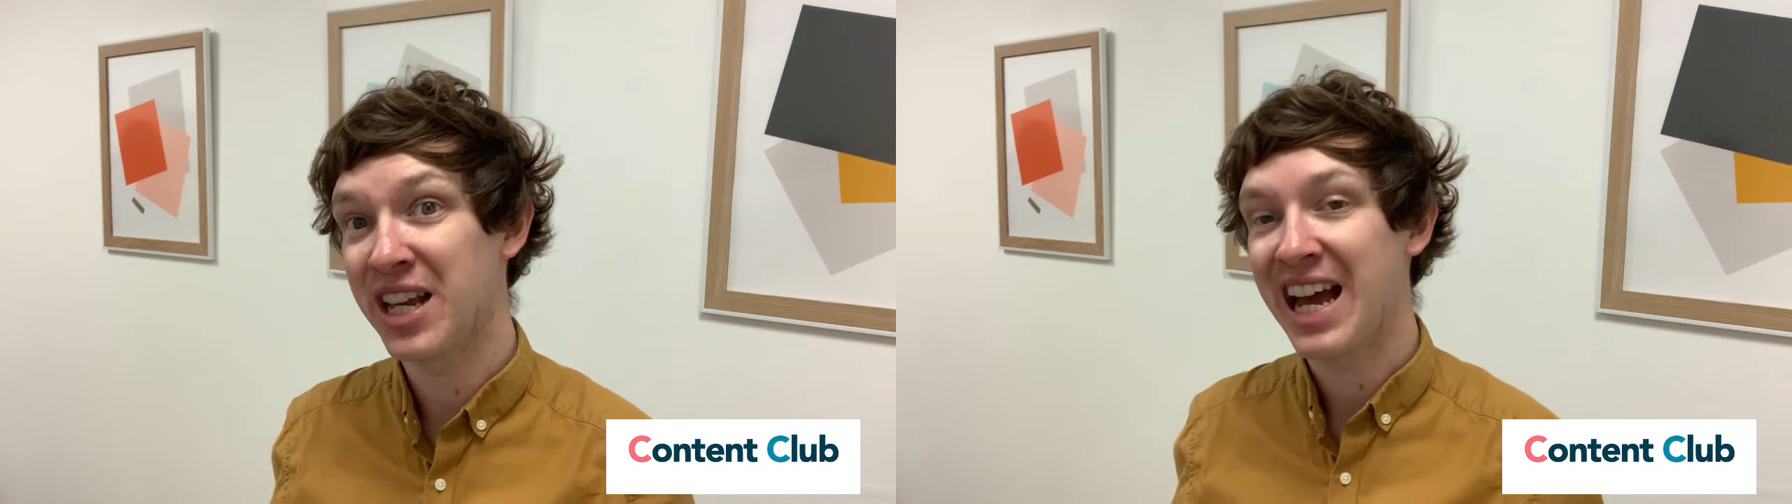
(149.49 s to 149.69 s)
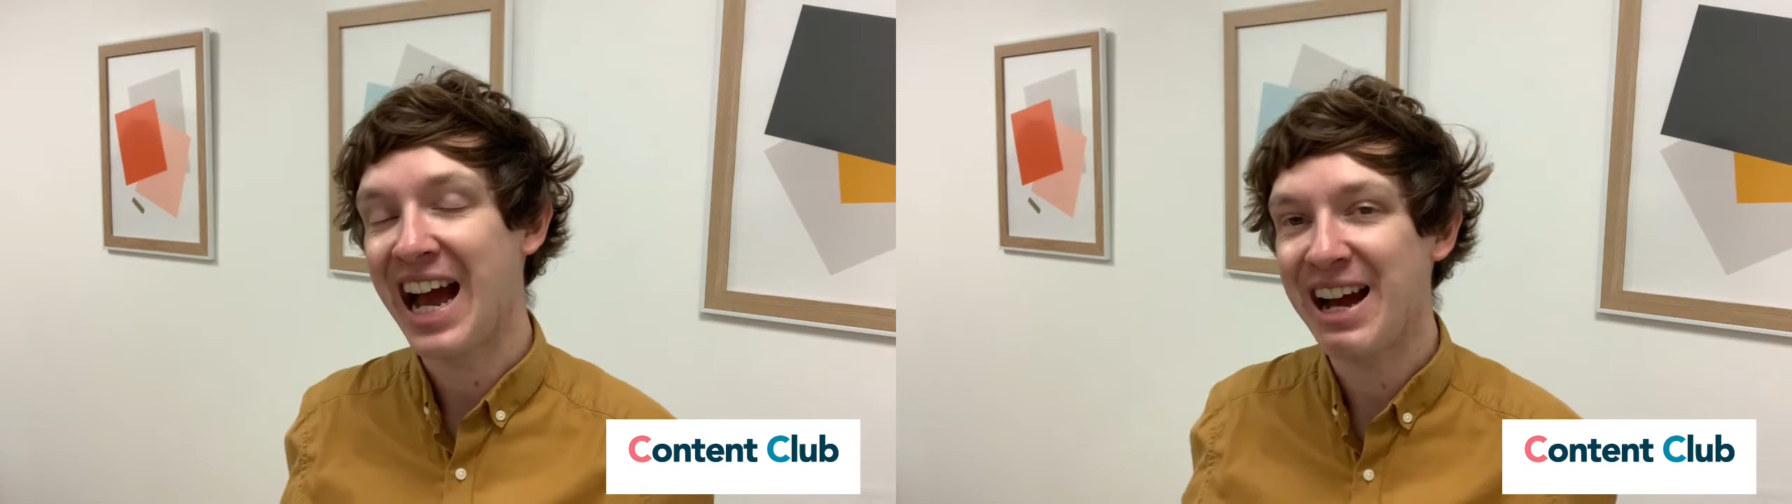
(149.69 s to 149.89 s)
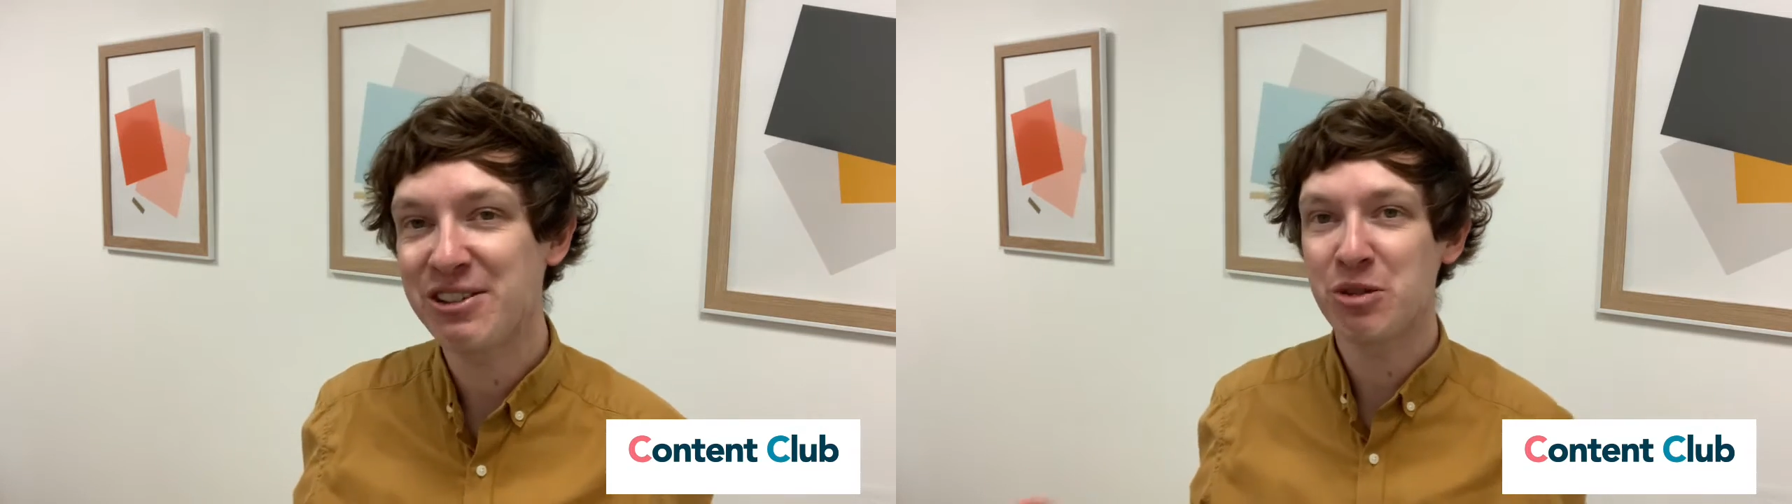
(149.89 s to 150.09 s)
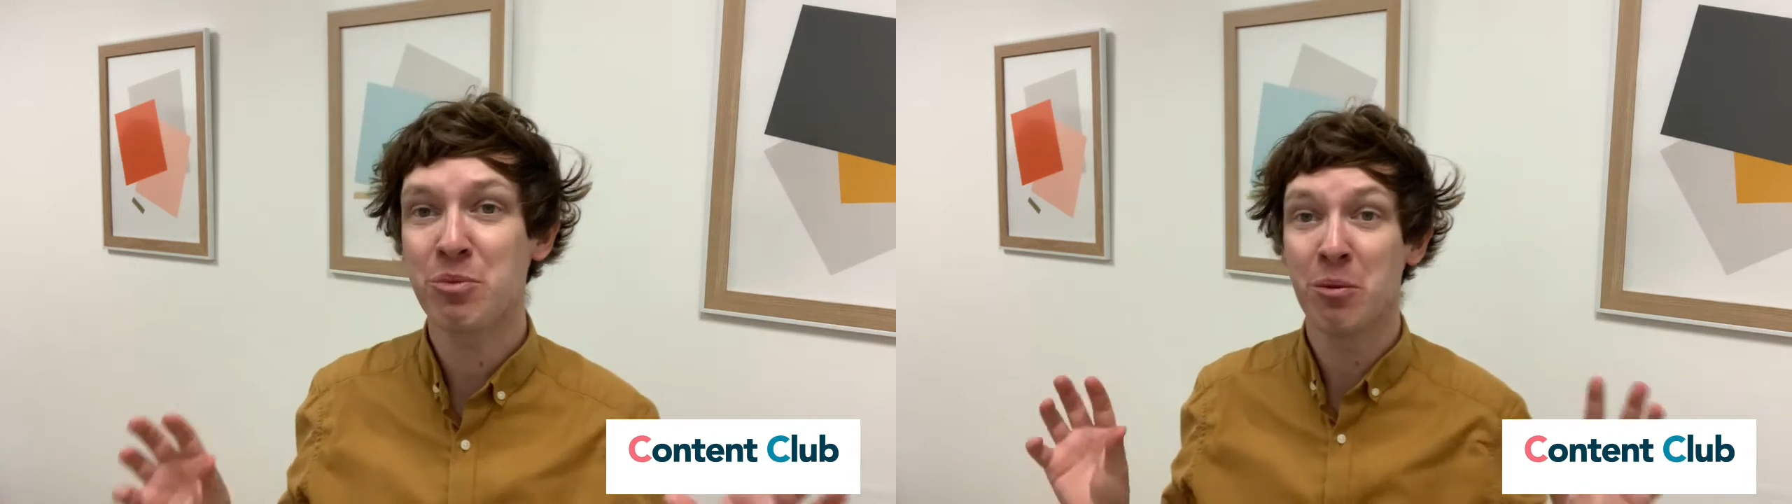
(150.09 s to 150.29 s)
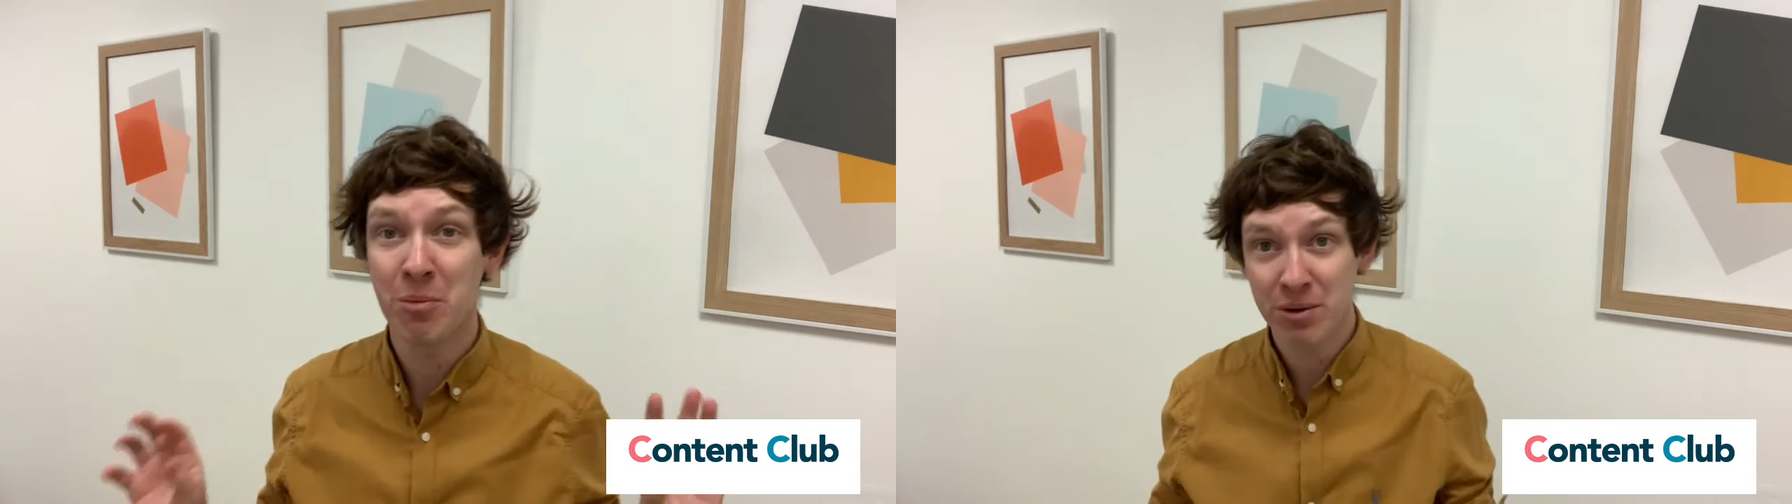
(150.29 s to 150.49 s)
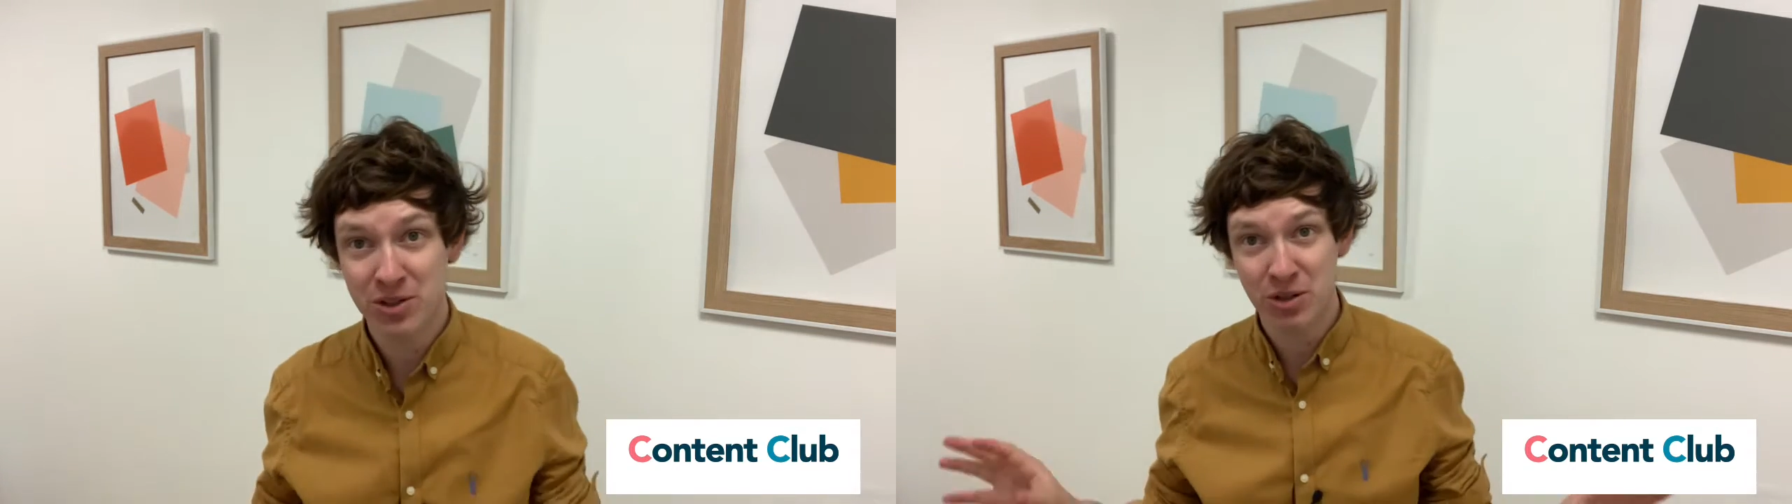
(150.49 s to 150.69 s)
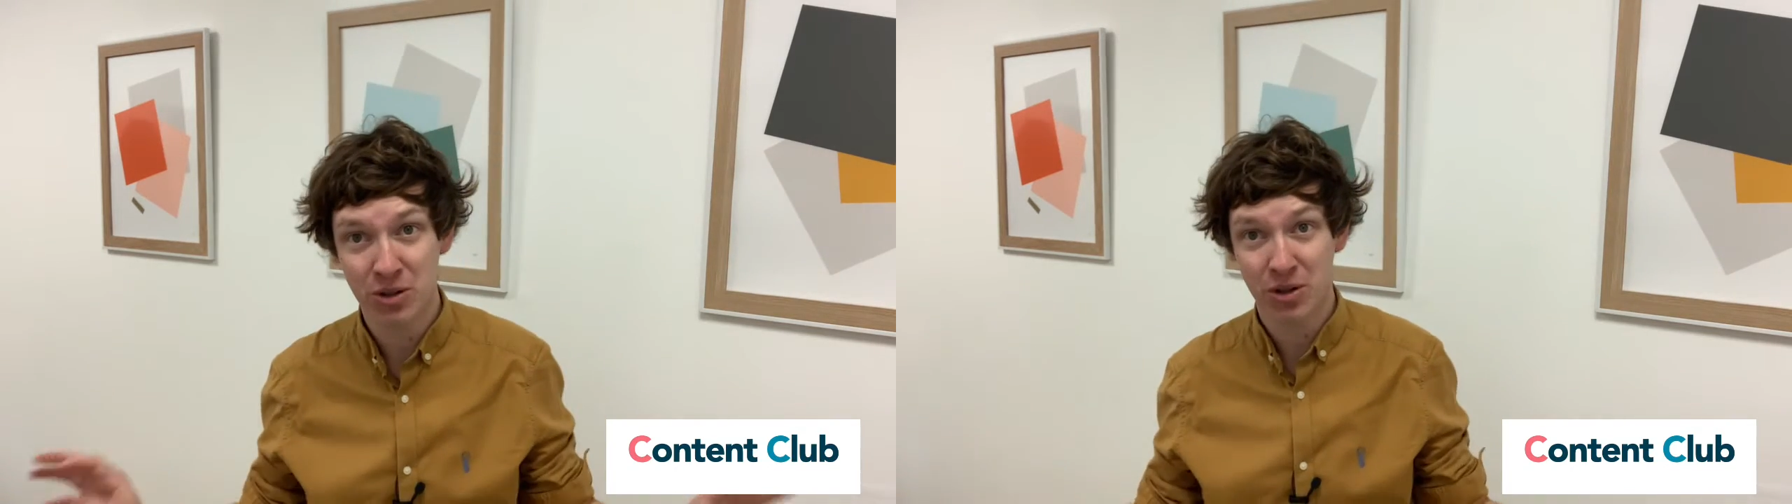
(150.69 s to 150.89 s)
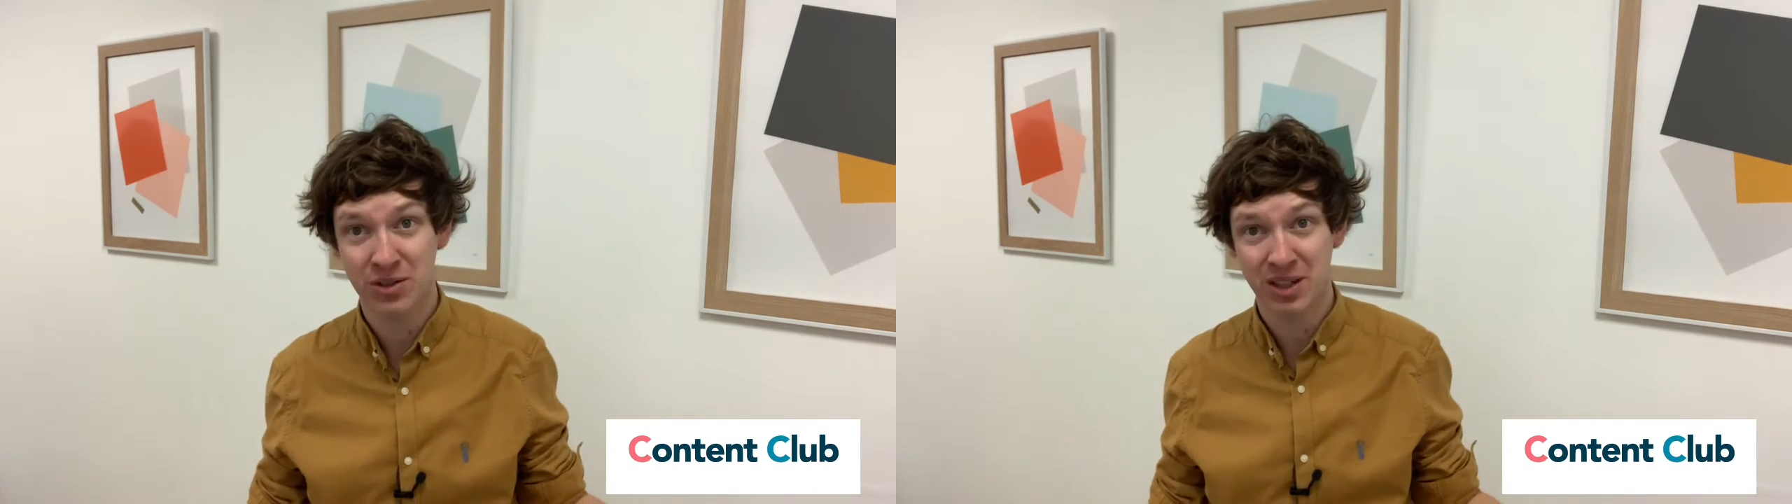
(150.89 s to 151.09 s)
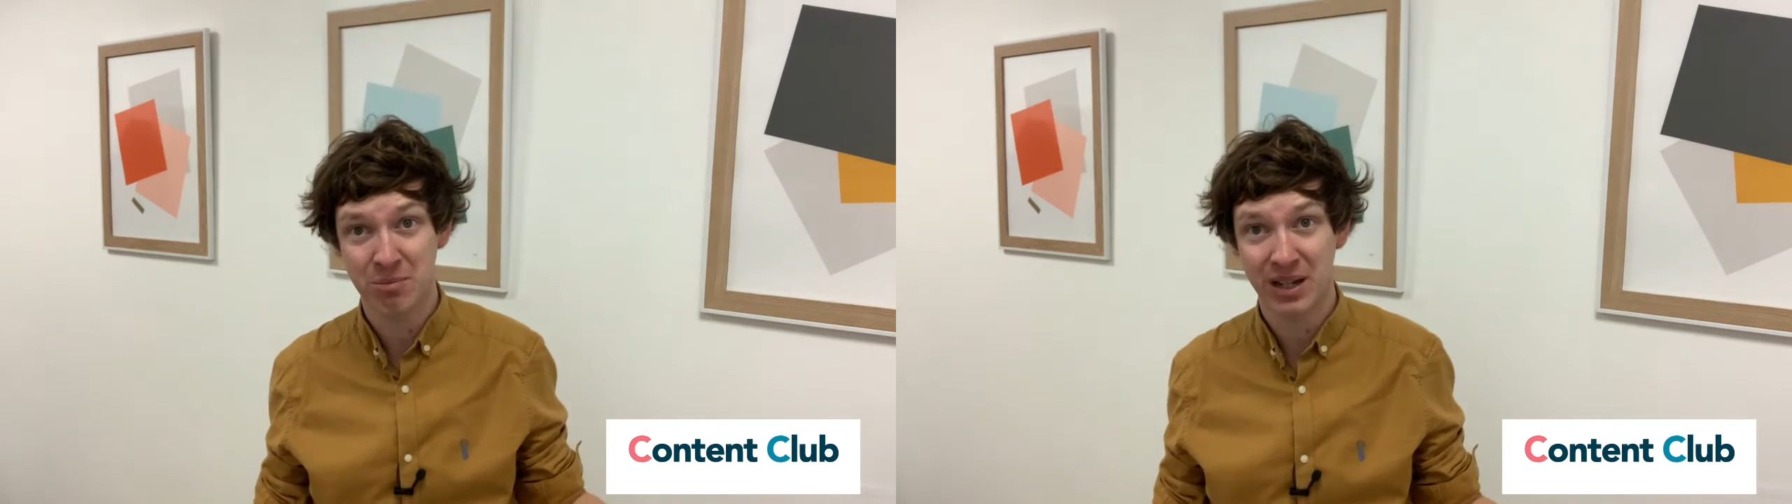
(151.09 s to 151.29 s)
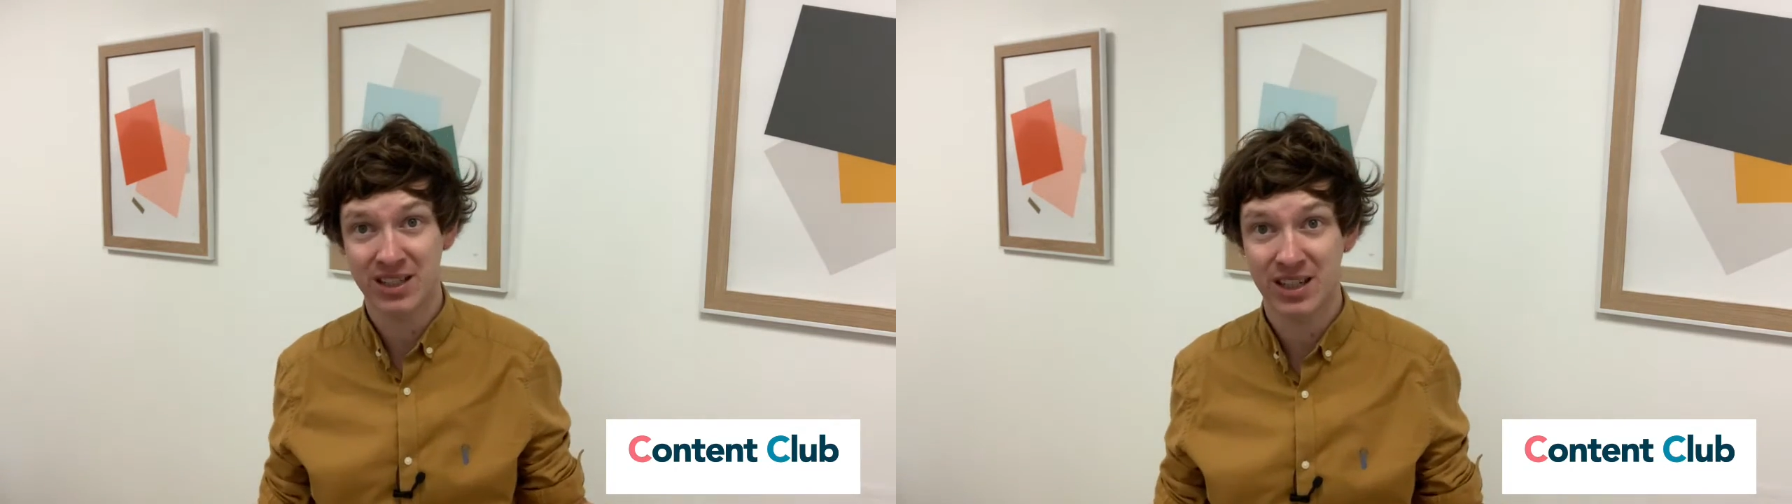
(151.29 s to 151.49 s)
how to promote your content
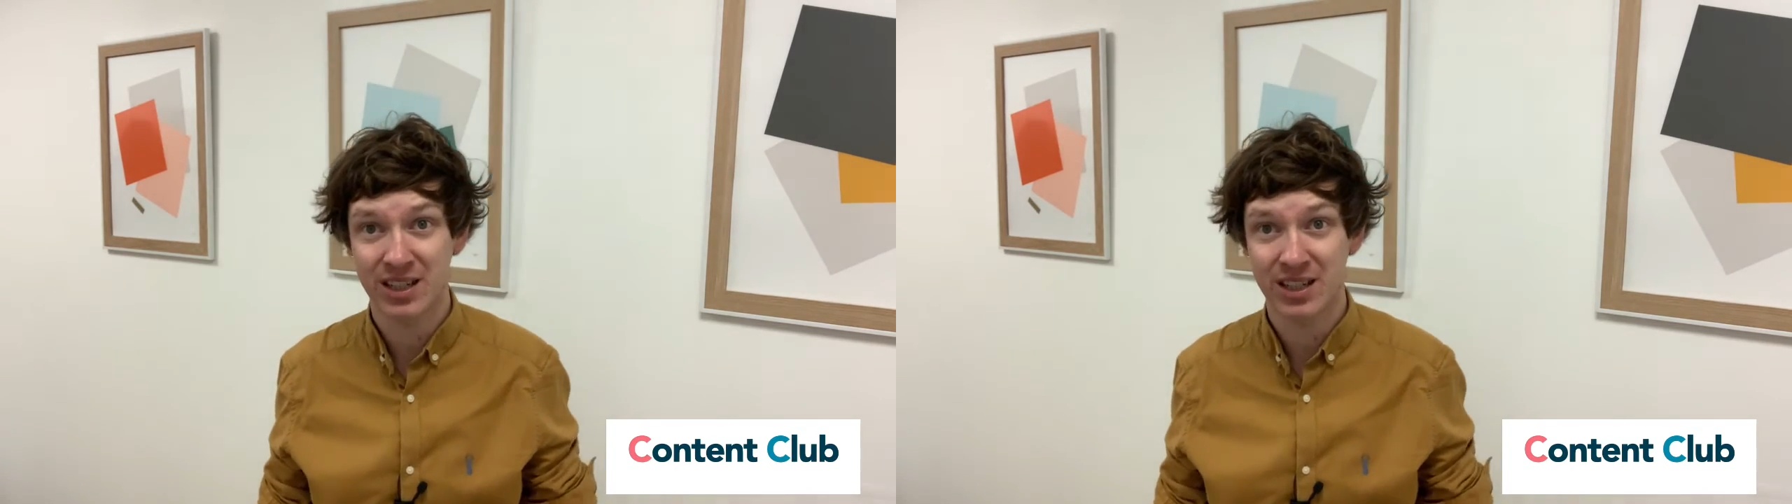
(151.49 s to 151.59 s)
better.